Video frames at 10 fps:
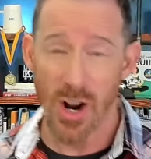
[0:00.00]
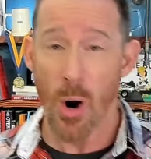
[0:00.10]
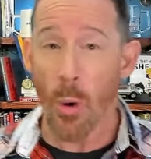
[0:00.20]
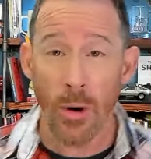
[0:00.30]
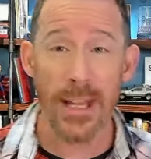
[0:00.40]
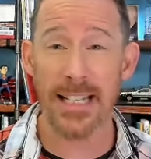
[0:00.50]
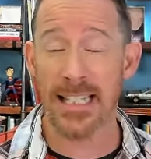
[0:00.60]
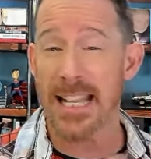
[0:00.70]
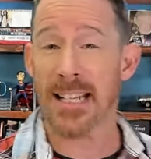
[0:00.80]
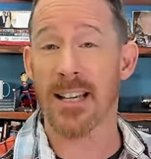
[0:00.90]
Or they
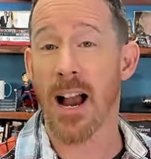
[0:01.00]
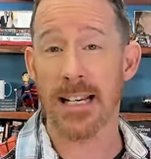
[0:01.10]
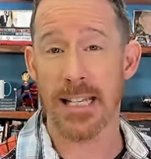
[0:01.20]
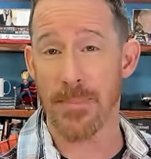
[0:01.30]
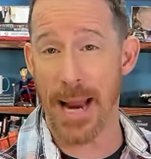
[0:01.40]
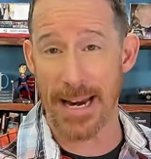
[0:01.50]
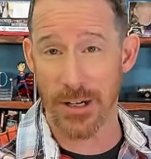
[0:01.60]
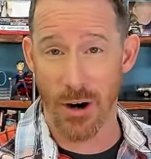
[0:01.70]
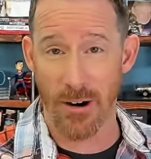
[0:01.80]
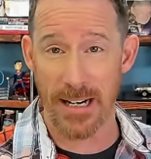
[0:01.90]
see the size of the
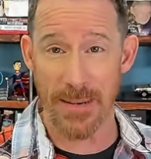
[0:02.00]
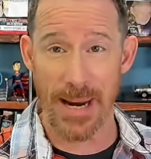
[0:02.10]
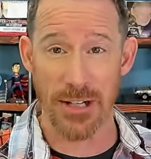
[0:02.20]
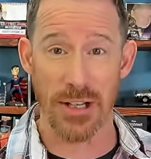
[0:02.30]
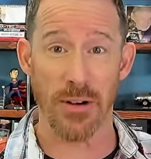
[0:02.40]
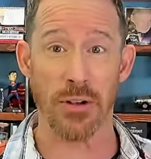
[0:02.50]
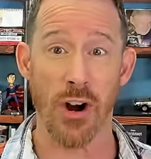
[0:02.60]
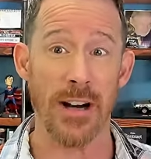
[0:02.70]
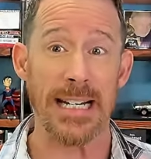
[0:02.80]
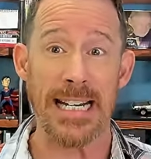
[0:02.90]
backyard and imagine their
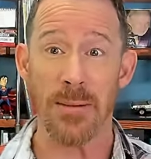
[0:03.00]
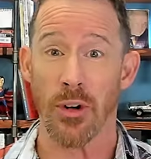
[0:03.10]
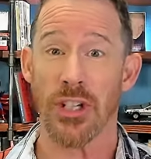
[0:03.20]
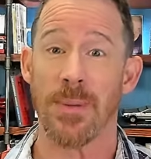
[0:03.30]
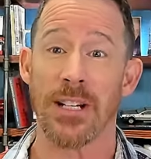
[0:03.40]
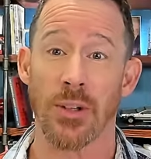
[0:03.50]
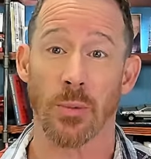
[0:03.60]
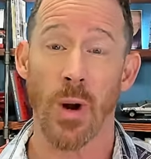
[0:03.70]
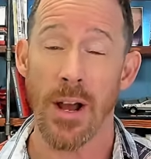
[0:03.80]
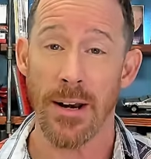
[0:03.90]
dog needing more space to
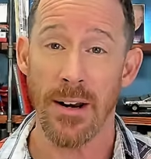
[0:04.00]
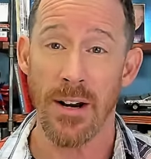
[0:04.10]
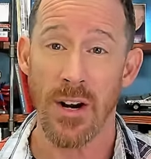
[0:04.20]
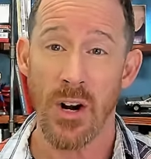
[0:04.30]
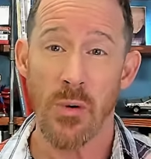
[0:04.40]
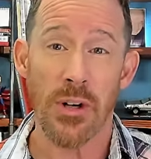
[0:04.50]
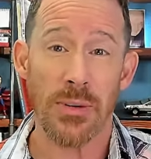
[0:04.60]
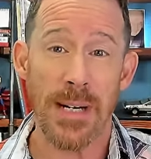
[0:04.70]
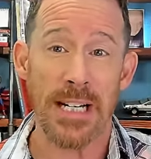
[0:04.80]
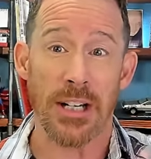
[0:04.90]
run,
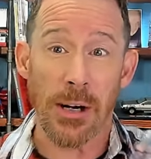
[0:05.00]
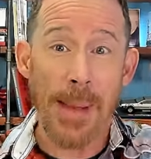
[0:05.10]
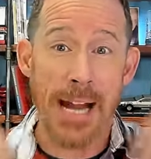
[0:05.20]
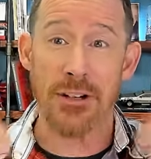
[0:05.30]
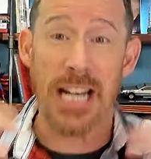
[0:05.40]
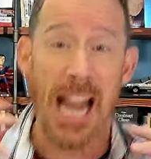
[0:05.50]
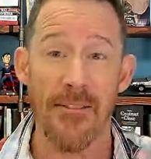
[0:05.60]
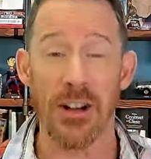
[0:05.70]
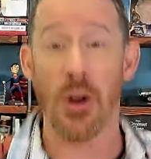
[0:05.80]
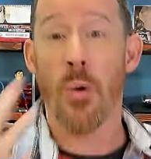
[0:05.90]
which means they're imagining
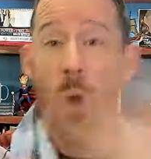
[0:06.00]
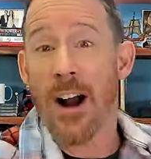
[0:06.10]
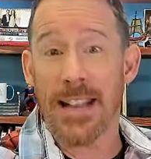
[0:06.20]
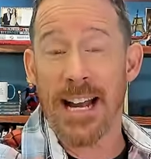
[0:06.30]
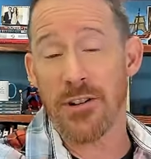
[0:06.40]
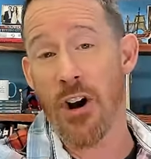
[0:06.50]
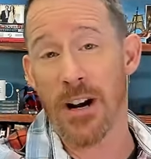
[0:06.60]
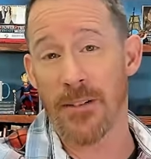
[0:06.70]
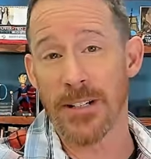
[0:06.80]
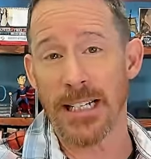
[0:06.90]
having to go walk that
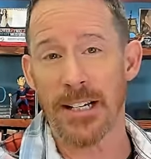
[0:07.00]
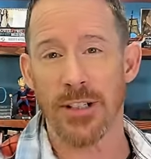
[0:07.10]
dog every day.